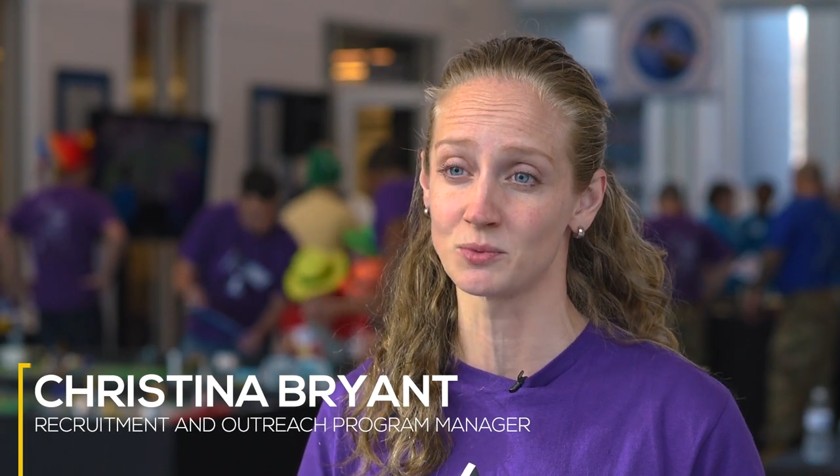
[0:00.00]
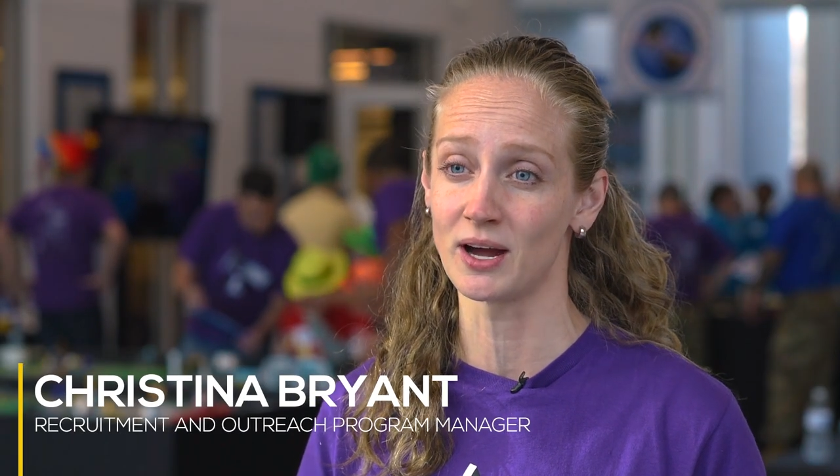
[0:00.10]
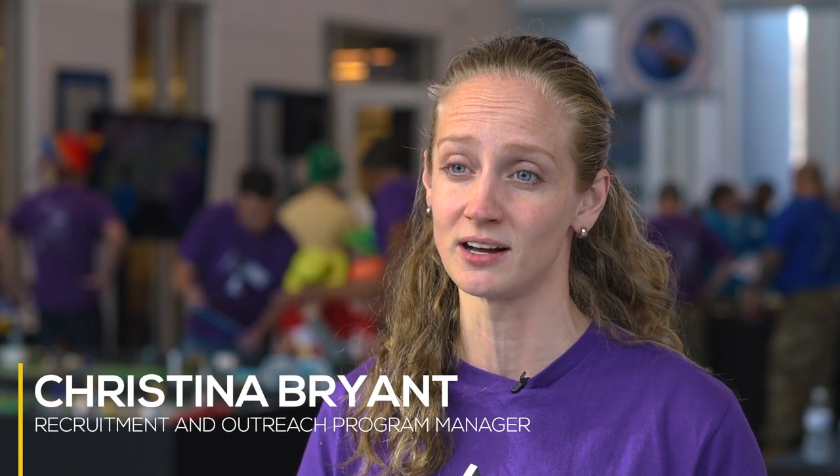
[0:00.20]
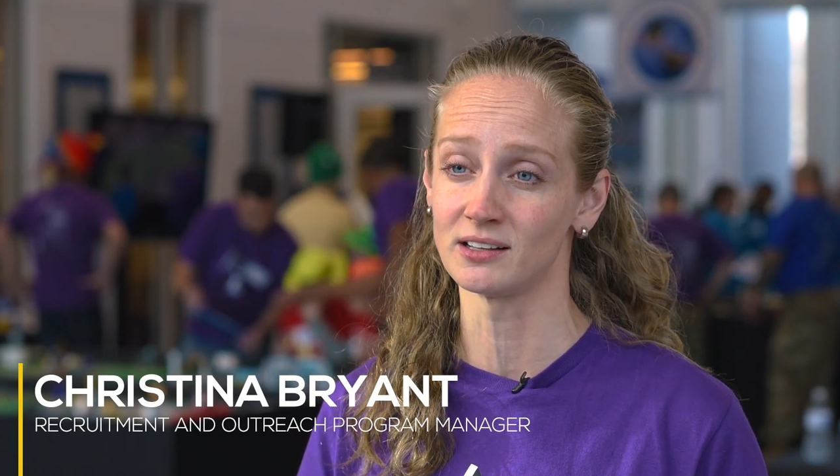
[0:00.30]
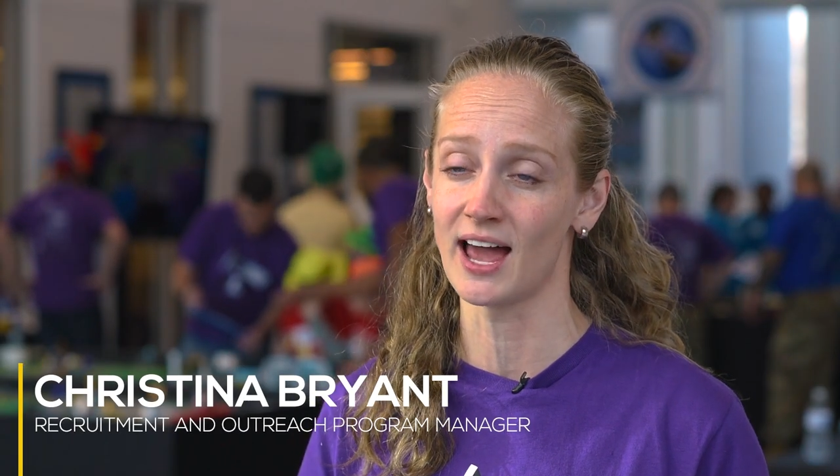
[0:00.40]

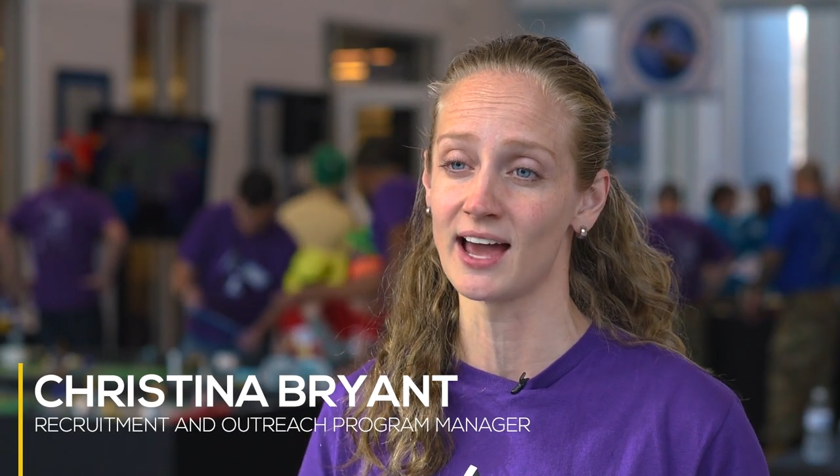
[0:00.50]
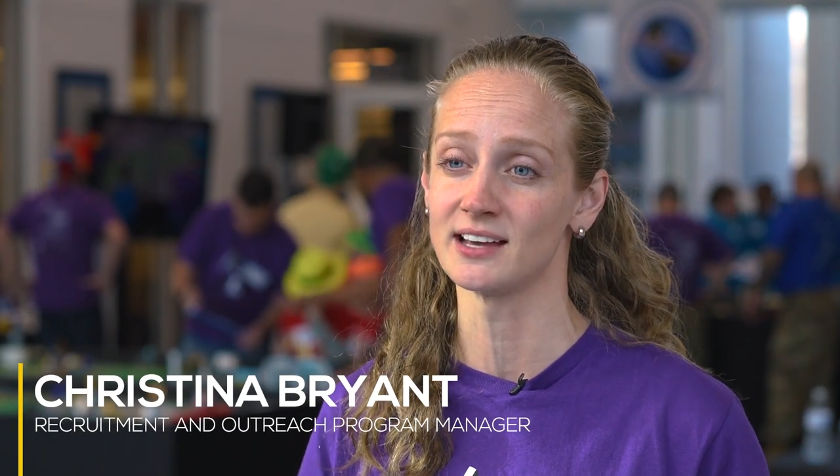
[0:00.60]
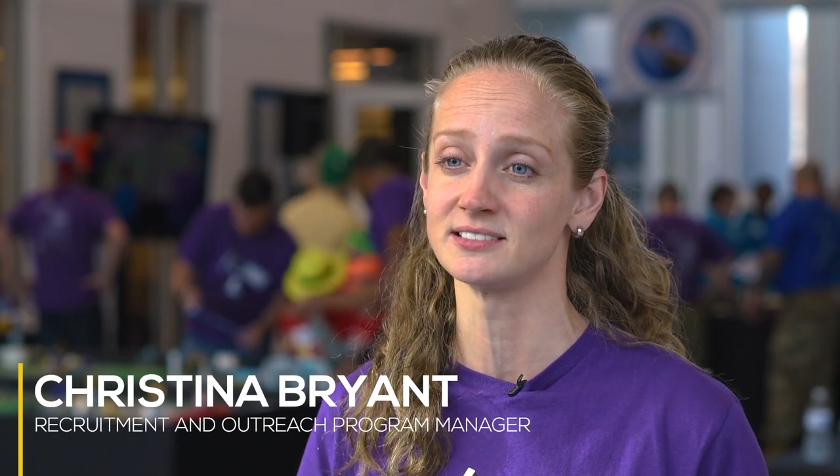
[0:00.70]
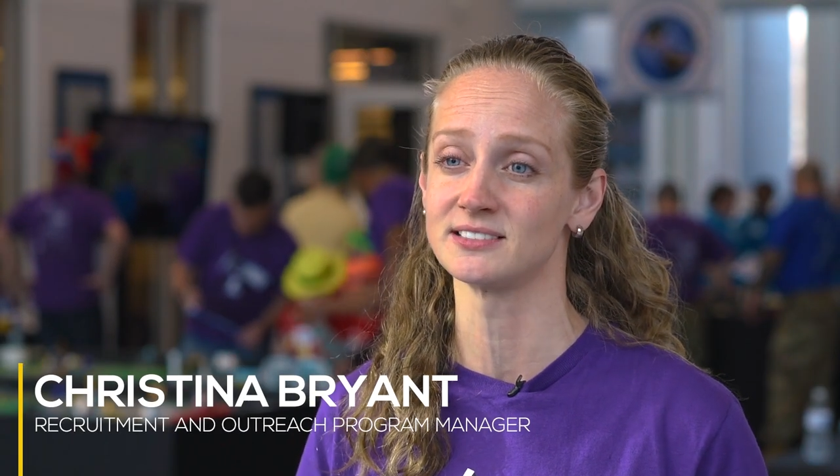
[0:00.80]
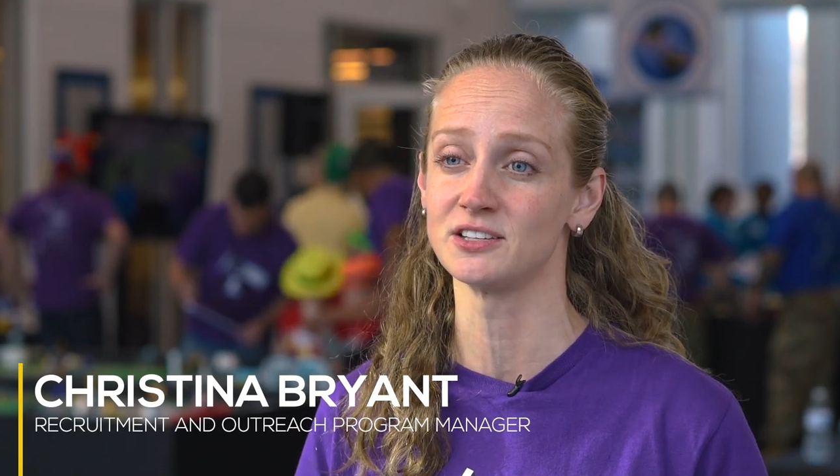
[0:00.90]
well
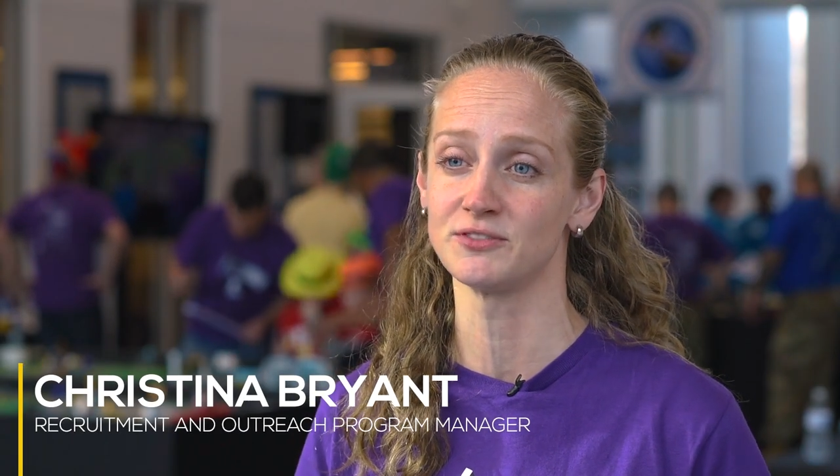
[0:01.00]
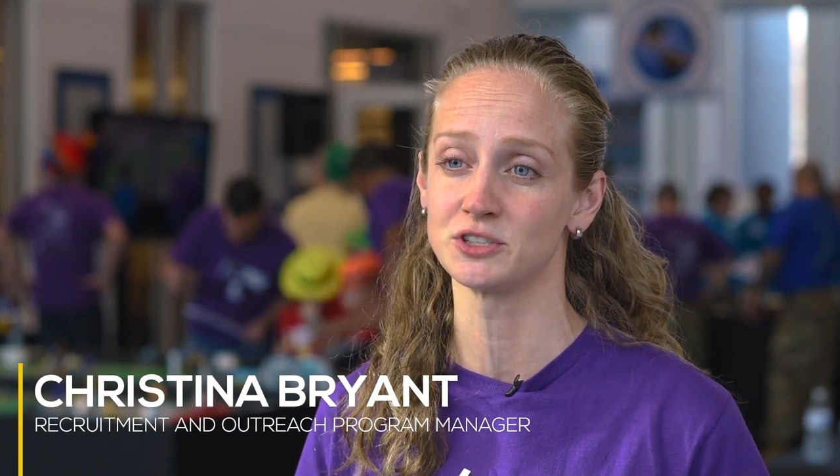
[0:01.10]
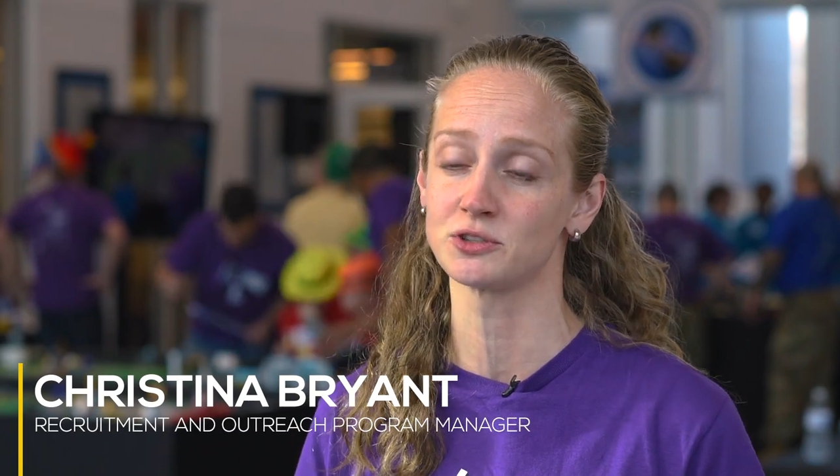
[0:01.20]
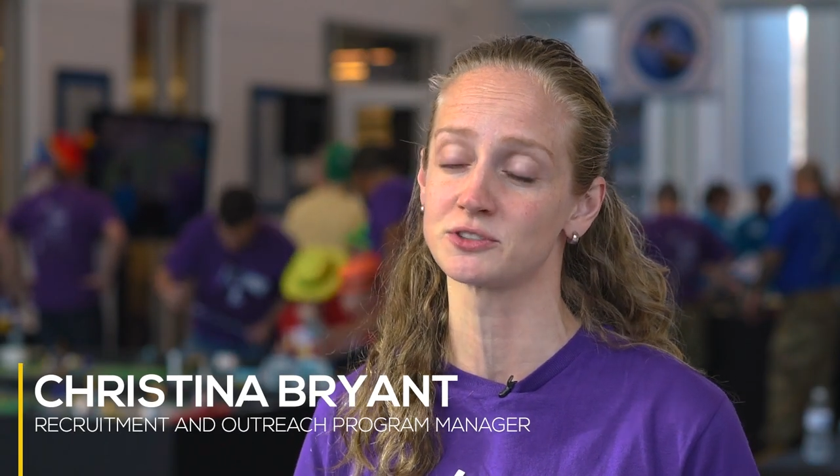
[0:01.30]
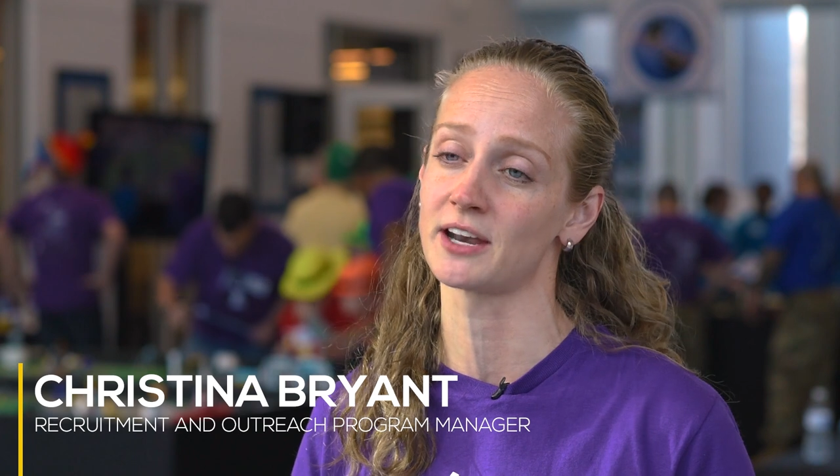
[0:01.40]
as
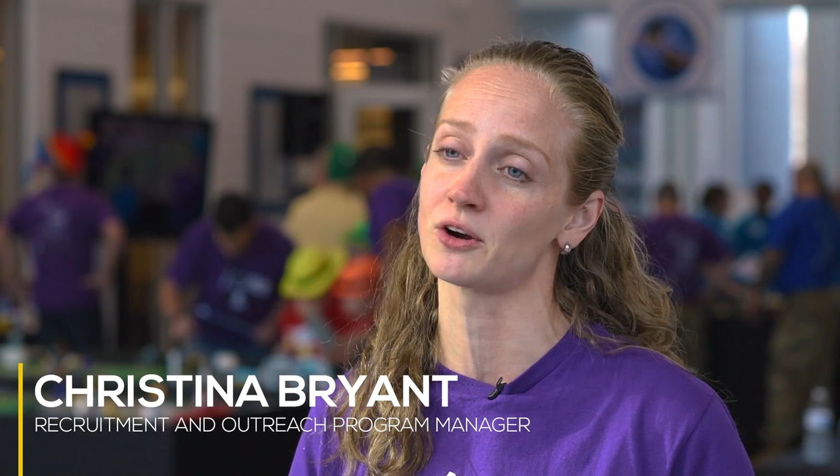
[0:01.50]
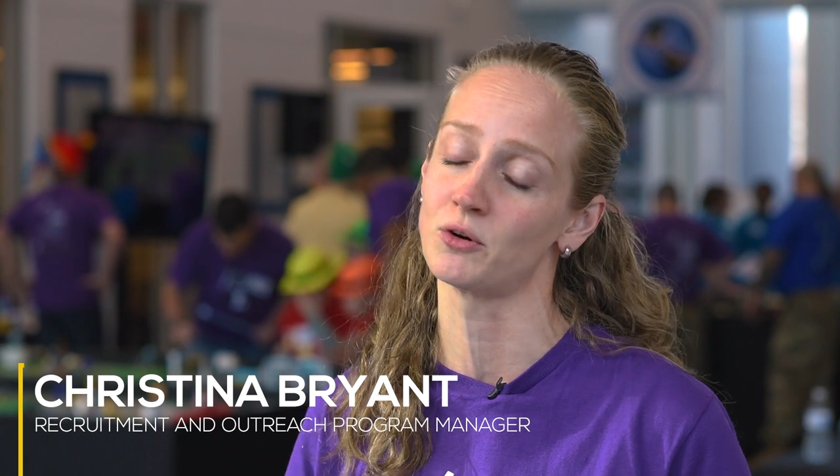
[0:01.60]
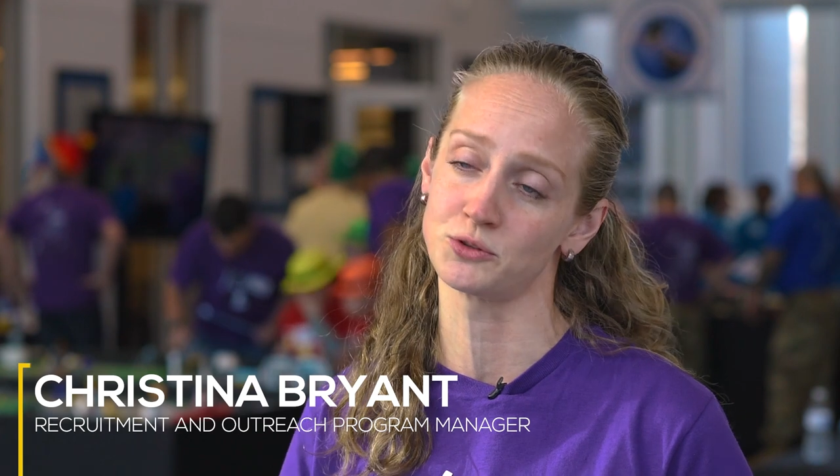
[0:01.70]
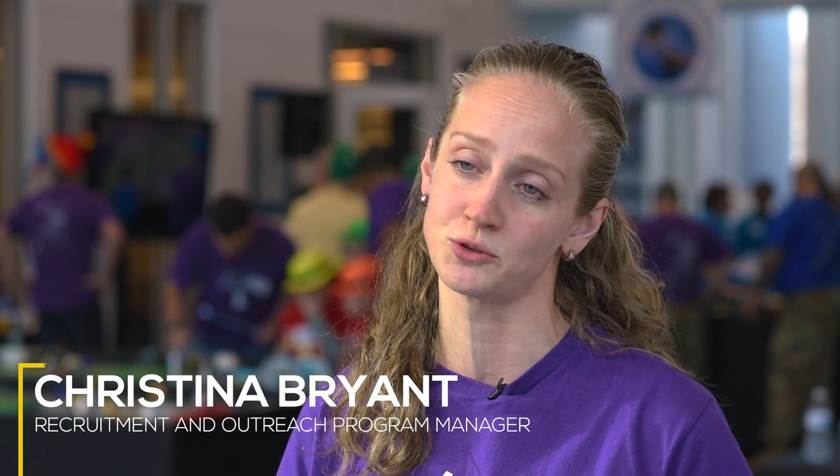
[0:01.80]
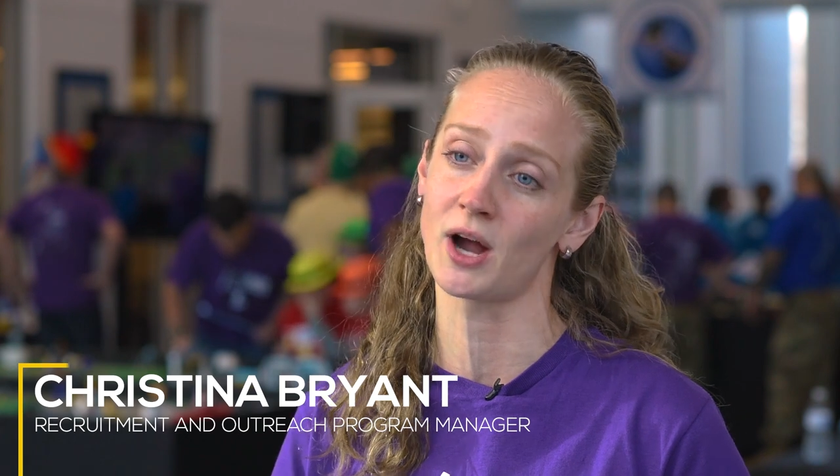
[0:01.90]
individuals that are
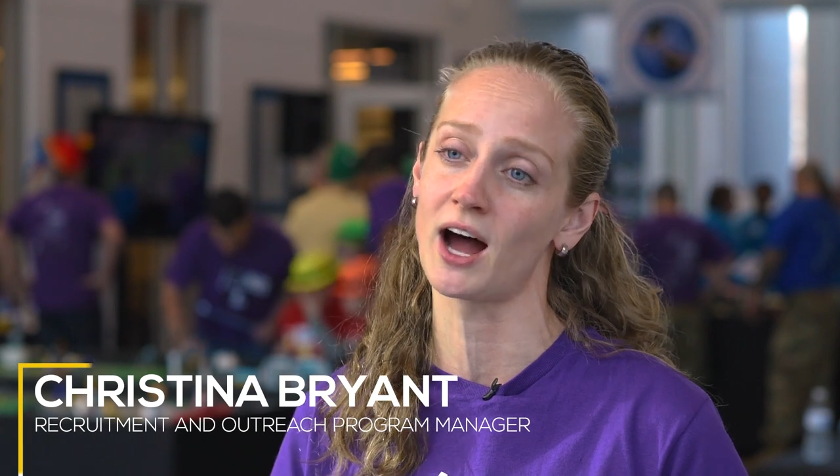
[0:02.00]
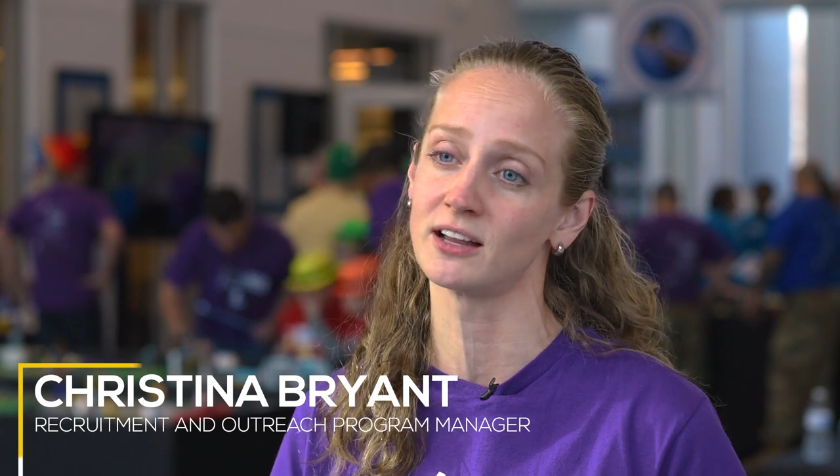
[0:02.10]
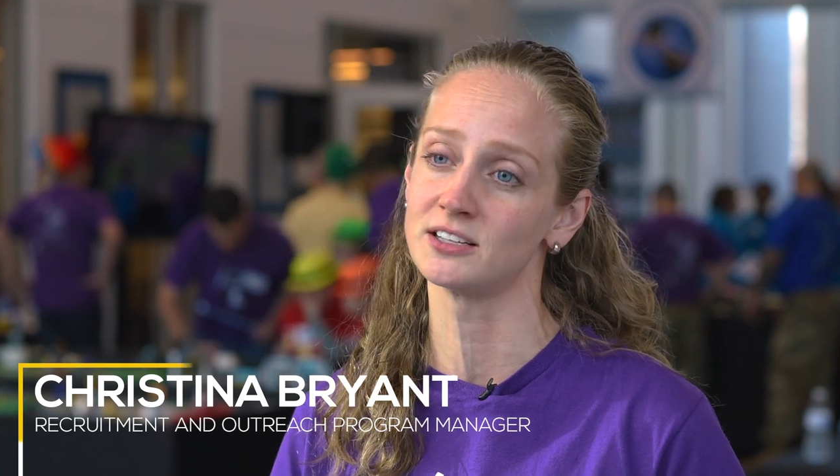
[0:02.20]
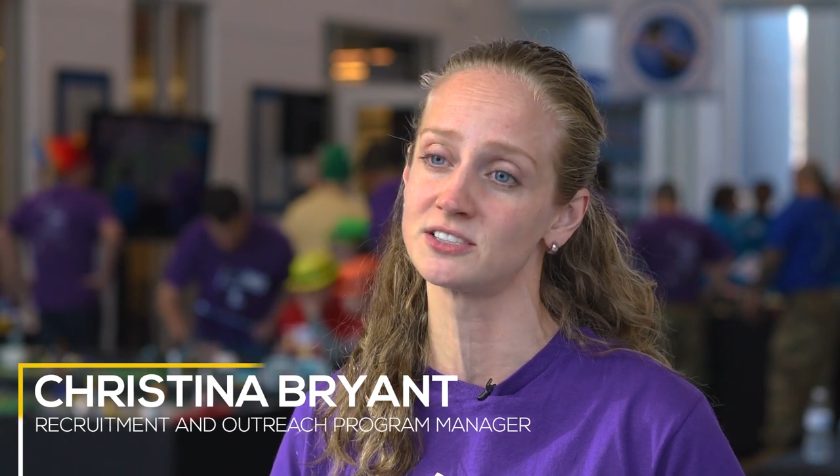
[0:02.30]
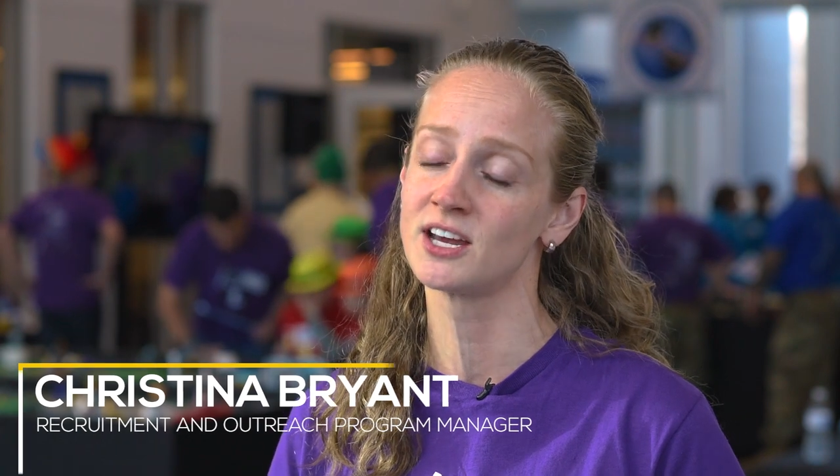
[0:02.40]
going through
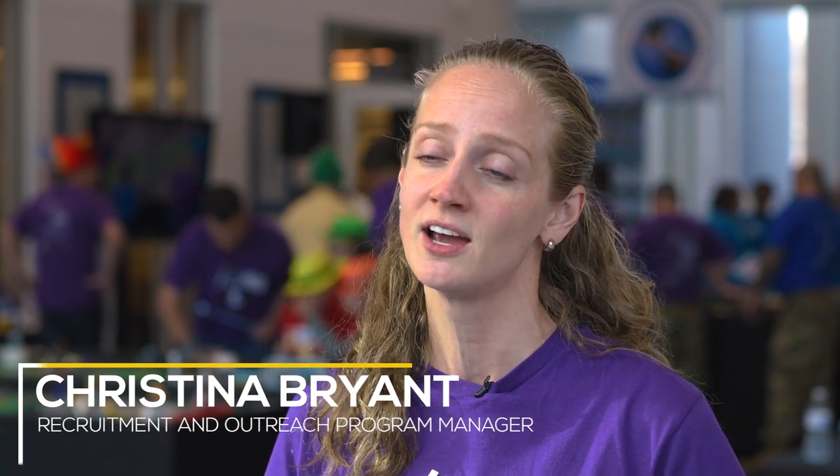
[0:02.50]
college